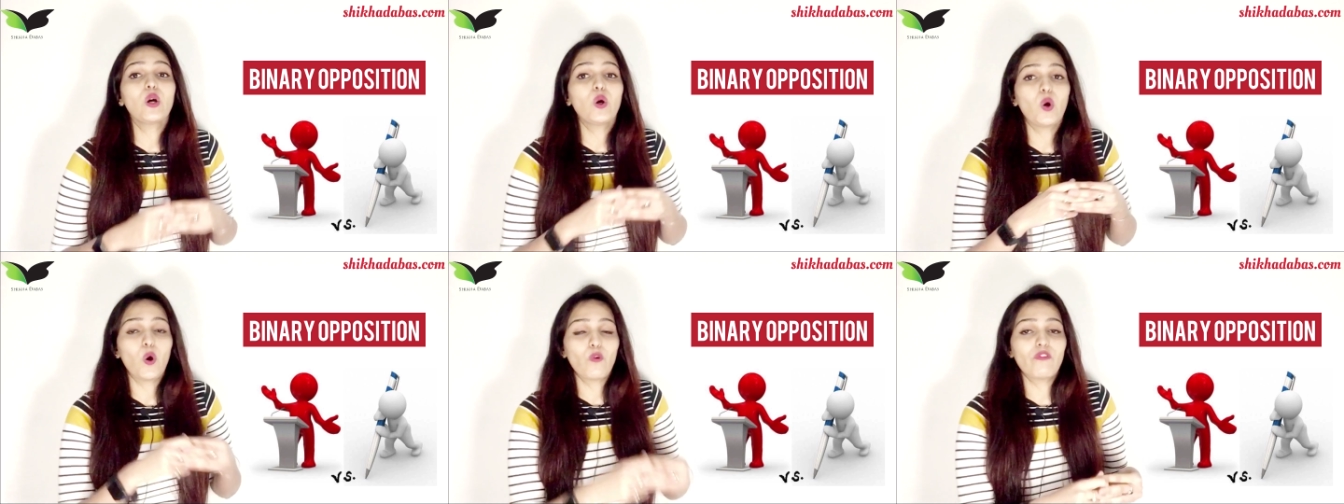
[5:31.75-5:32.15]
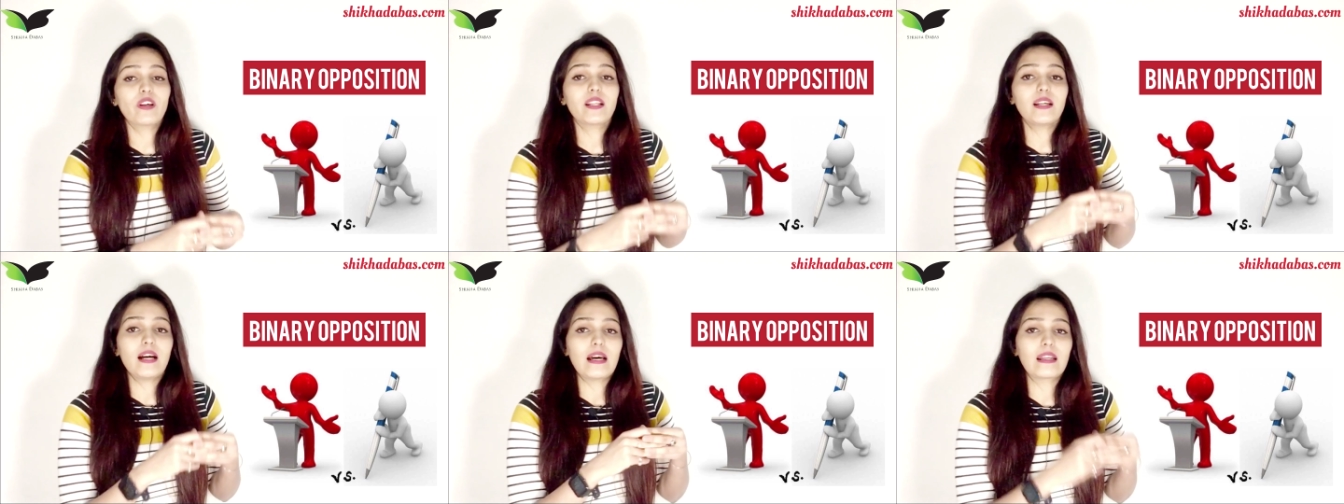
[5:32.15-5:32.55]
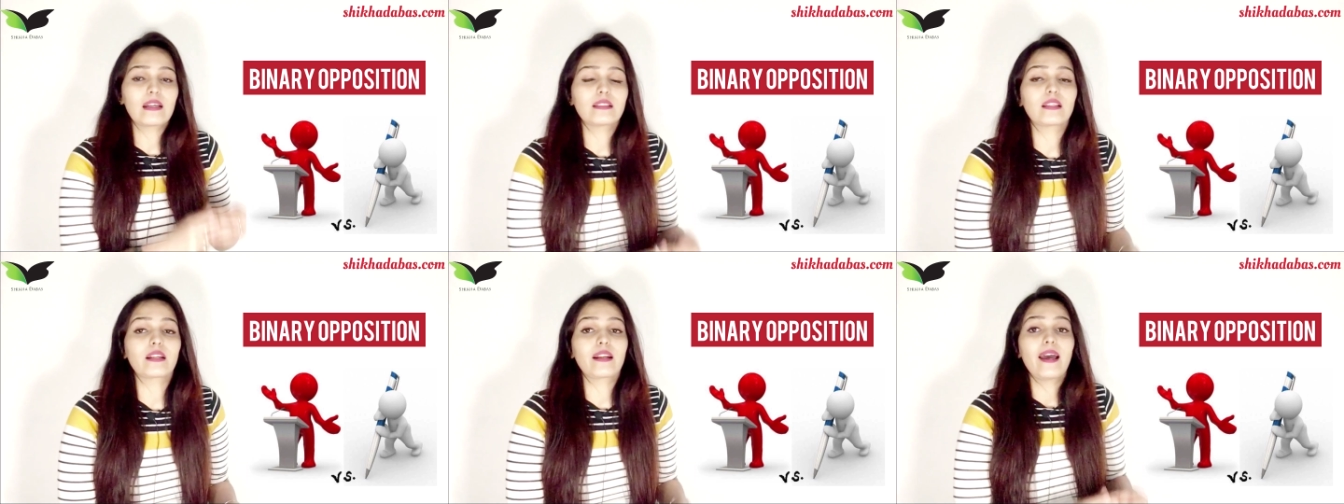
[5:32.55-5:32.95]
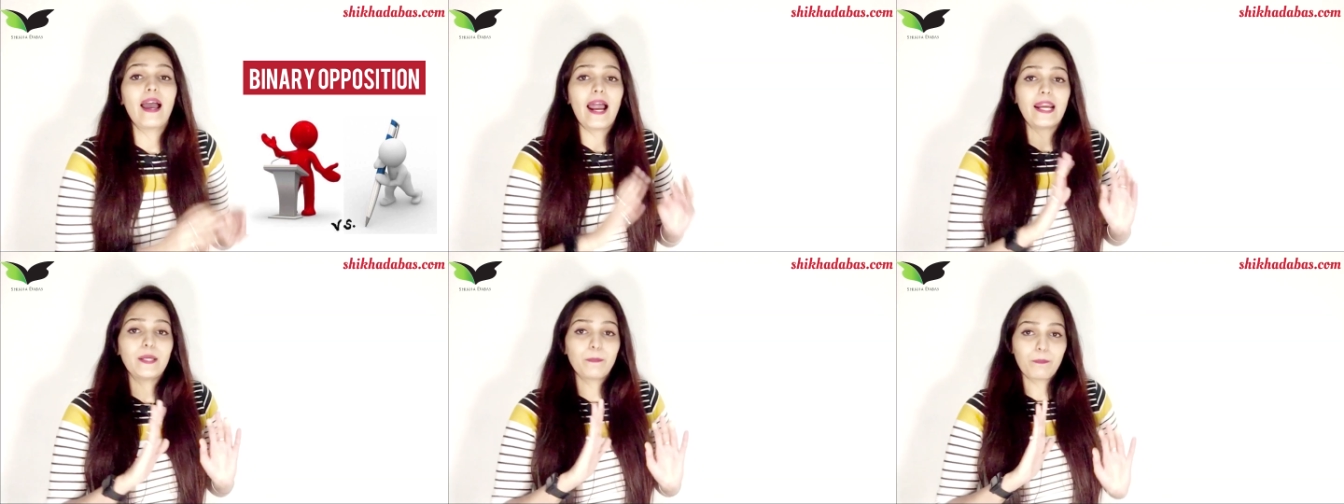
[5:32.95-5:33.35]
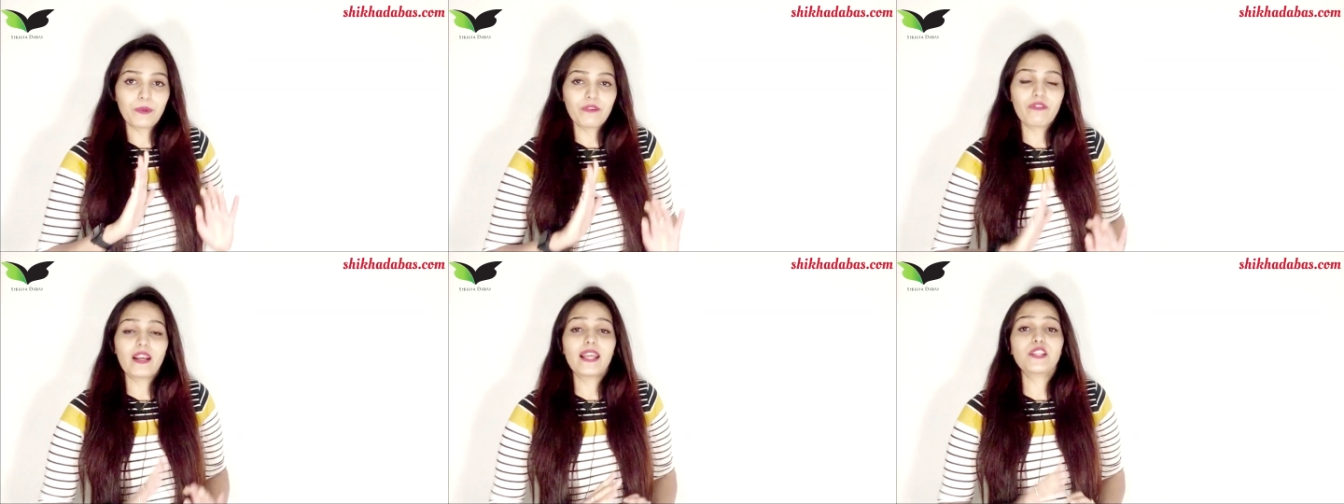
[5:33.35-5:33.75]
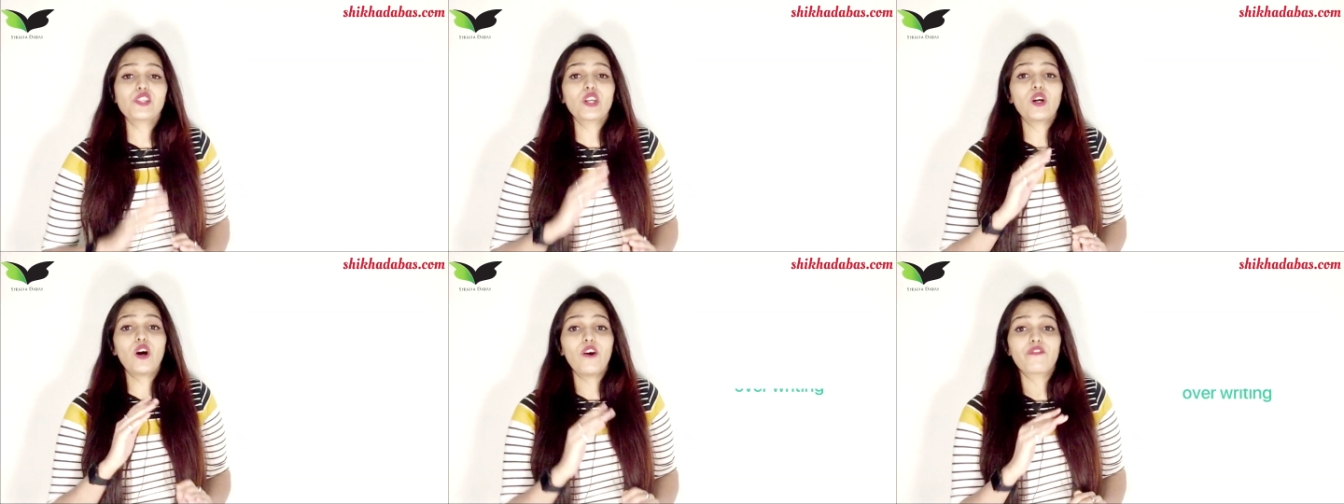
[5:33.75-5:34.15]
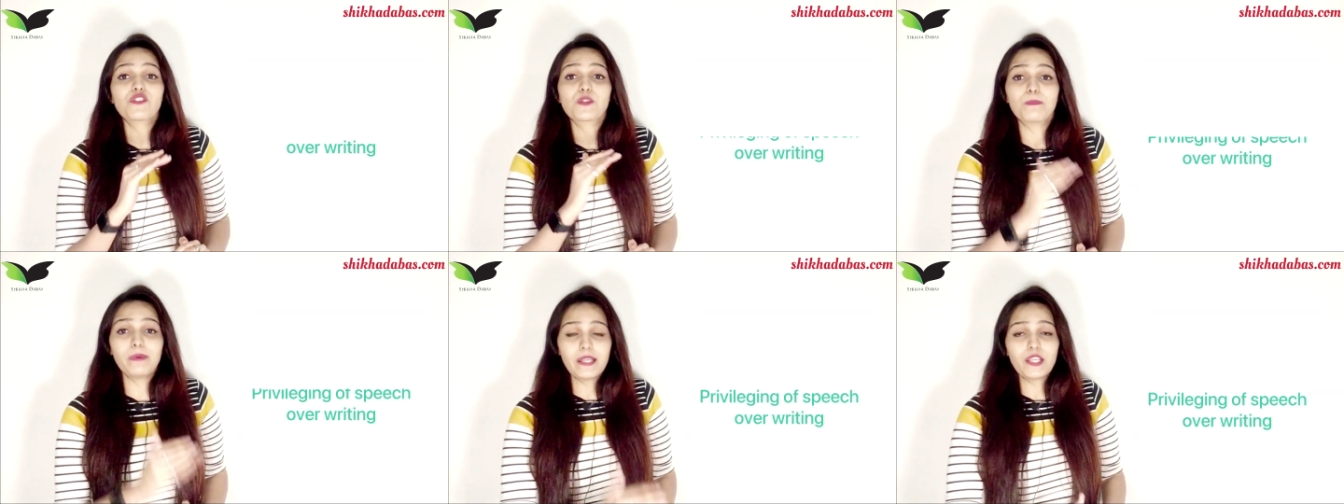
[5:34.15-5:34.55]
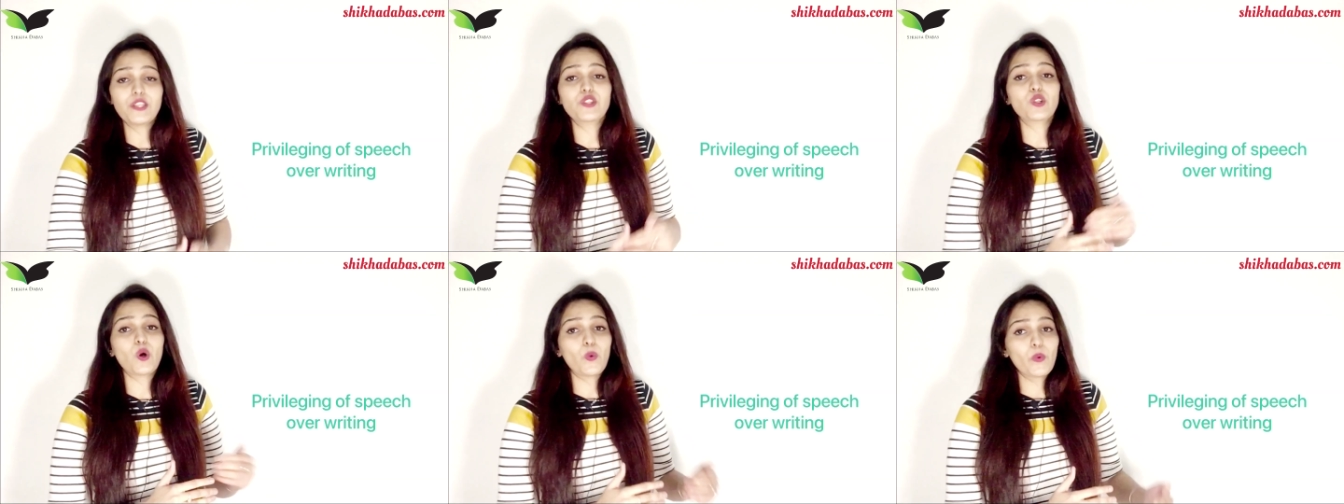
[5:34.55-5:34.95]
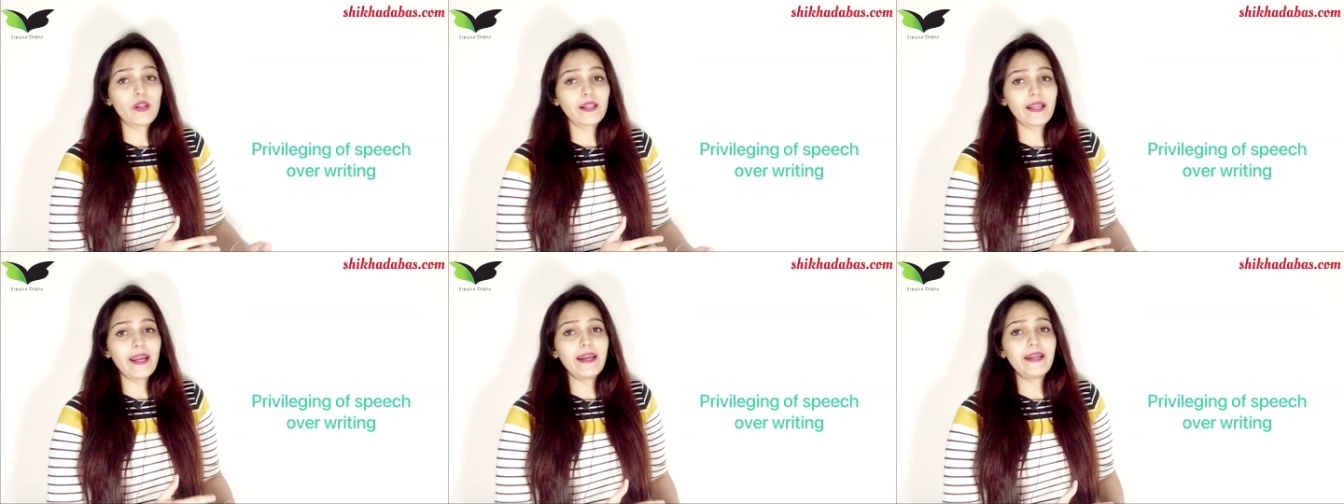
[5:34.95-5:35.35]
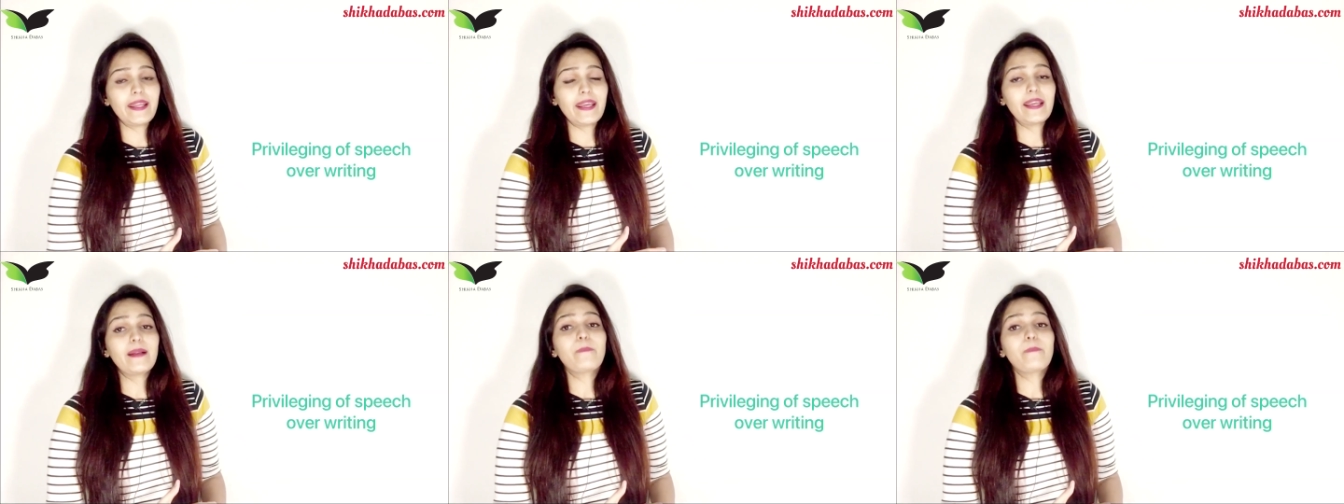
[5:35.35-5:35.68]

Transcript: over another and privileging of speech over writing